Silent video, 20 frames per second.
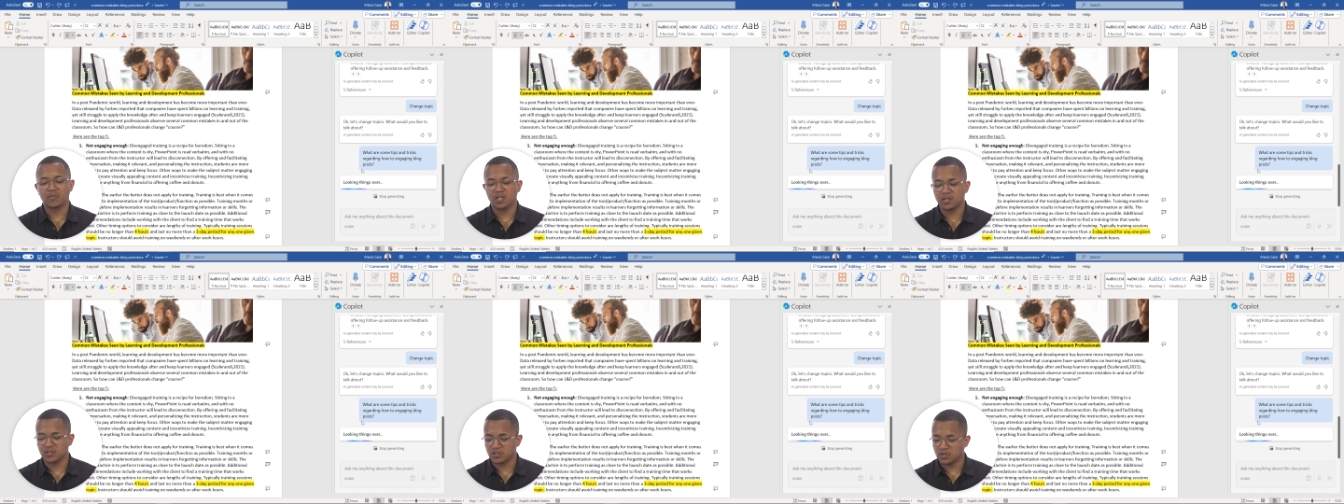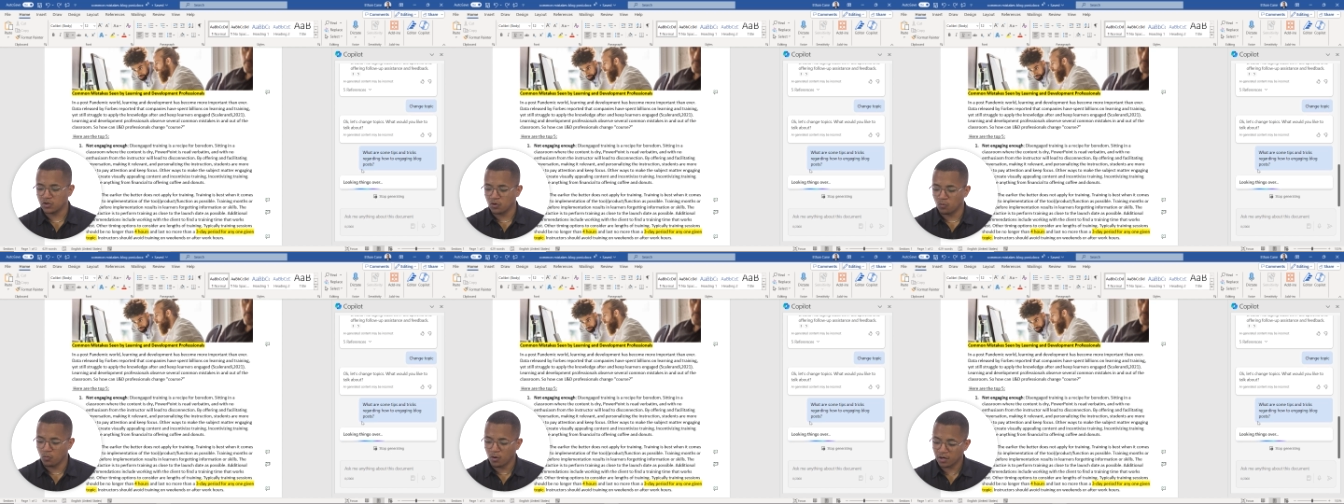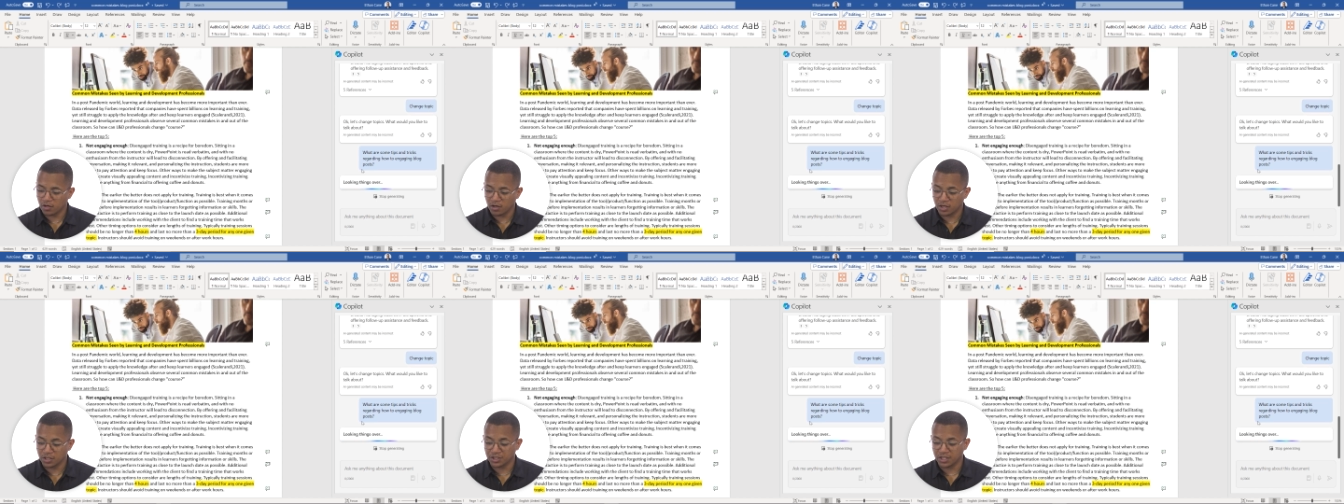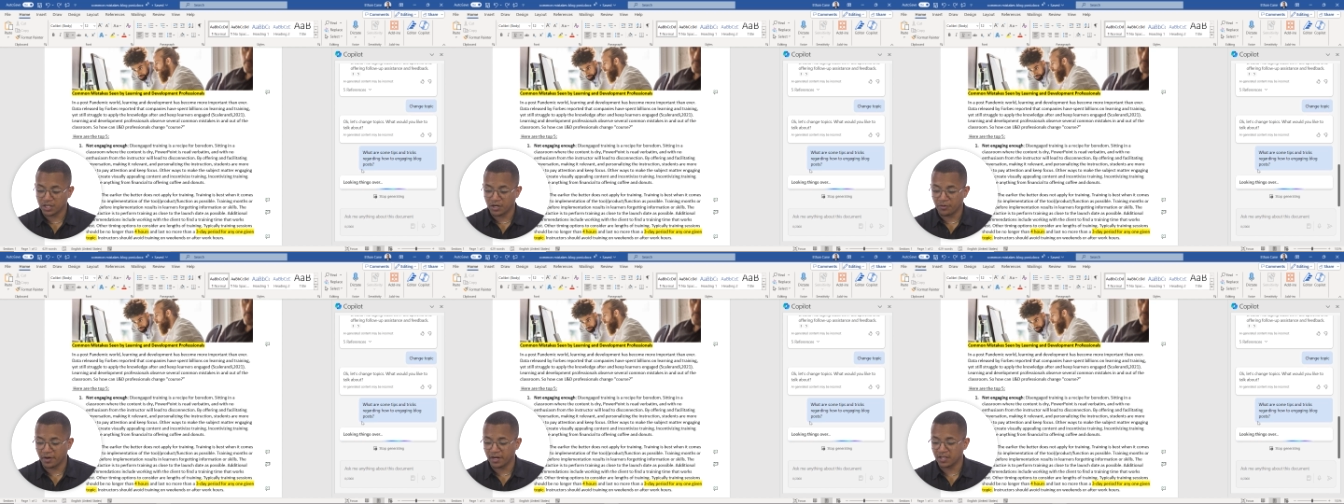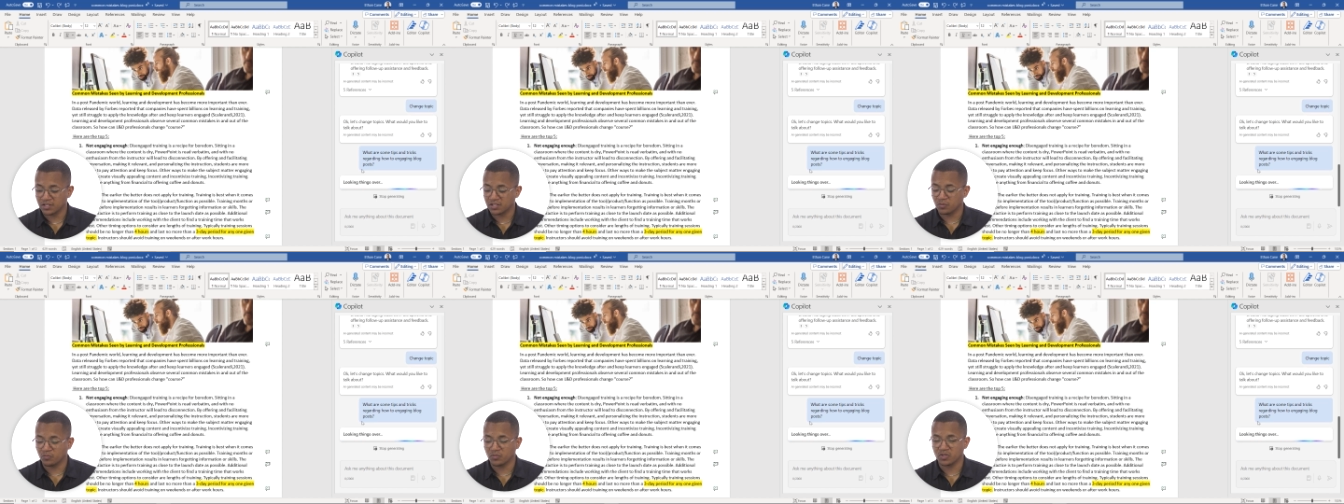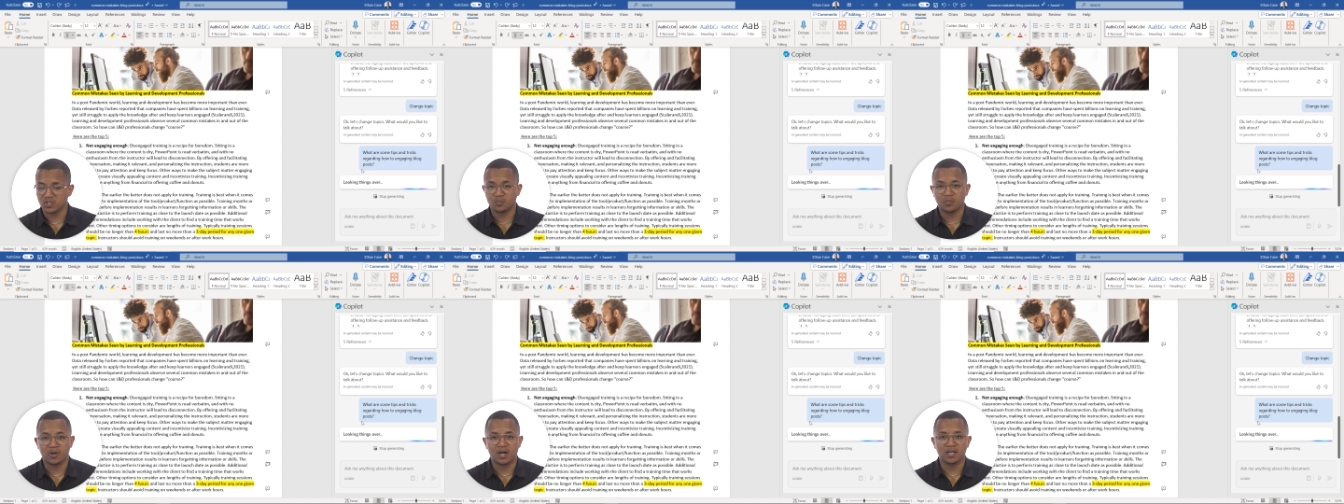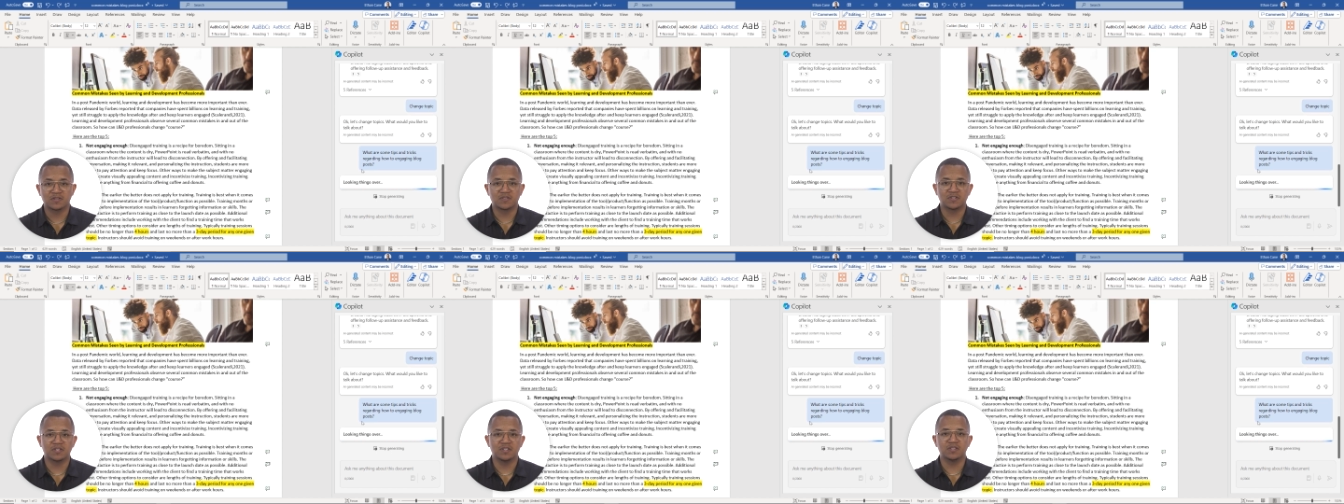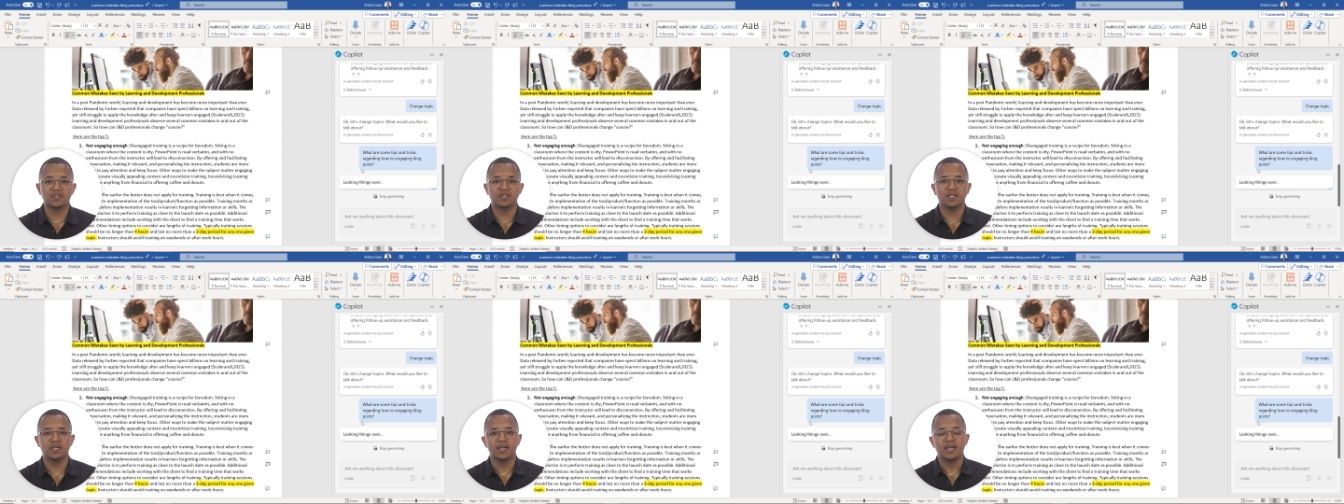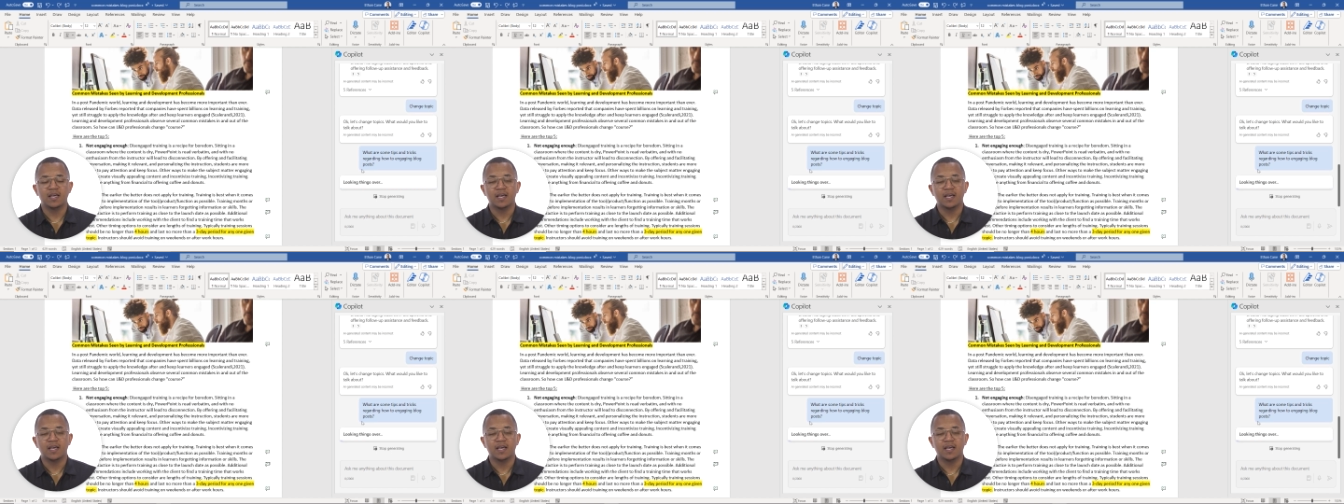It's going to work on generating some responses.